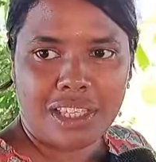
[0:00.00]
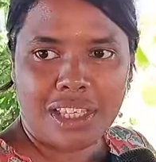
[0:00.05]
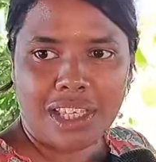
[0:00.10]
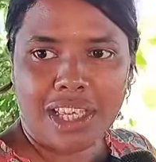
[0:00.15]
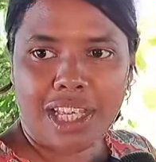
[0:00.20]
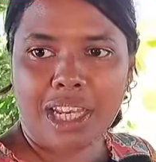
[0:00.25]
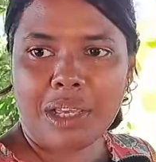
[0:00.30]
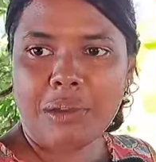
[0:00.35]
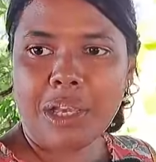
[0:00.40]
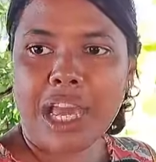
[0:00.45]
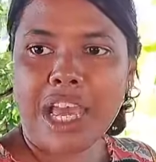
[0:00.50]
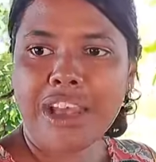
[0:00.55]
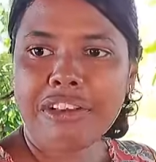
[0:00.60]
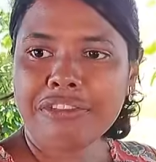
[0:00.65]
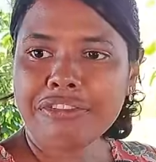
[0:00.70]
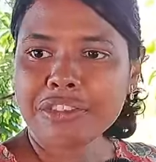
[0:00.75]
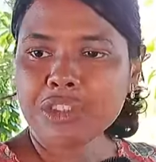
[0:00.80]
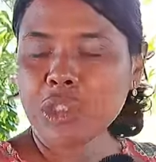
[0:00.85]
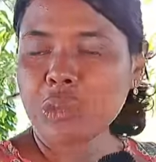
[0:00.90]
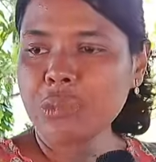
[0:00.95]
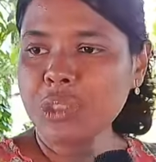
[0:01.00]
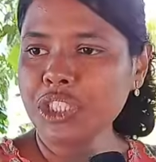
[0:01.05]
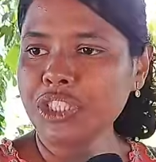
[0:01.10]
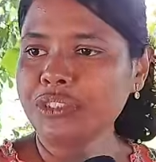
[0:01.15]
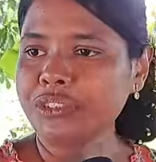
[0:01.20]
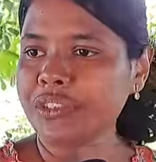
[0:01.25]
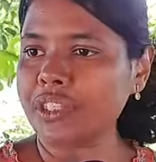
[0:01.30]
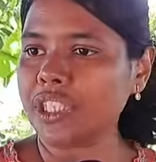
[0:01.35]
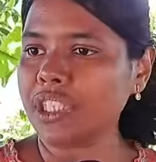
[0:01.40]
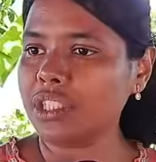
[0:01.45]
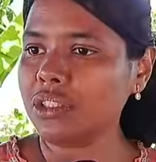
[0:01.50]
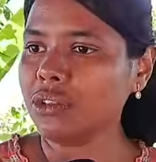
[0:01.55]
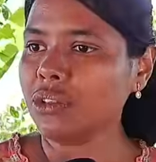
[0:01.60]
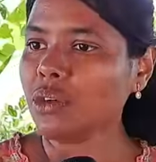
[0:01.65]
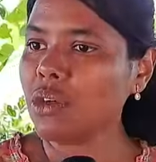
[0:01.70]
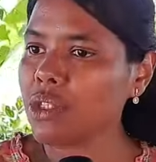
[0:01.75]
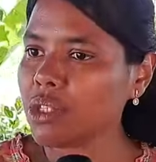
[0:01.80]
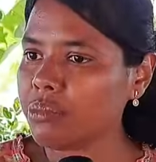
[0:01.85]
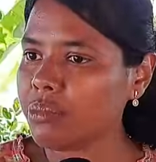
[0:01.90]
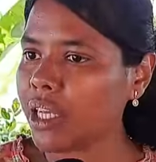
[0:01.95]
And I, have so much fear to
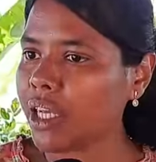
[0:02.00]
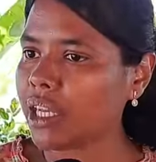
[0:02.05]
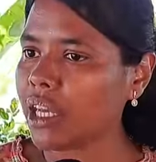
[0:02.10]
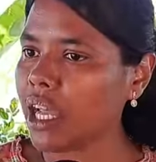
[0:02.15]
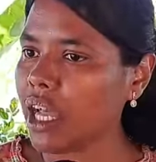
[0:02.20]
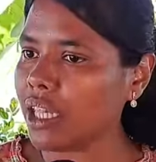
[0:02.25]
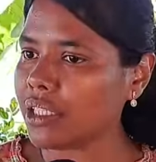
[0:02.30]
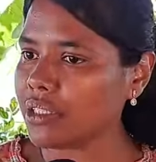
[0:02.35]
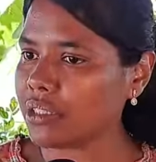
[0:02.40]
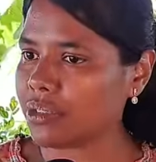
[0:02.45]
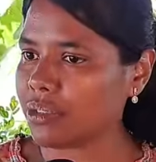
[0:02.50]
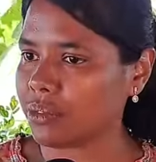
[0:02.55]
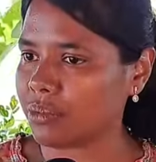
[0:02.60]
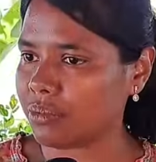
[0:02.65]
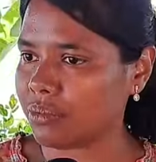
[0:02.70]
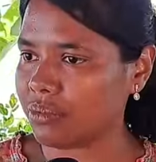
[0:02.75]
go to my classroom.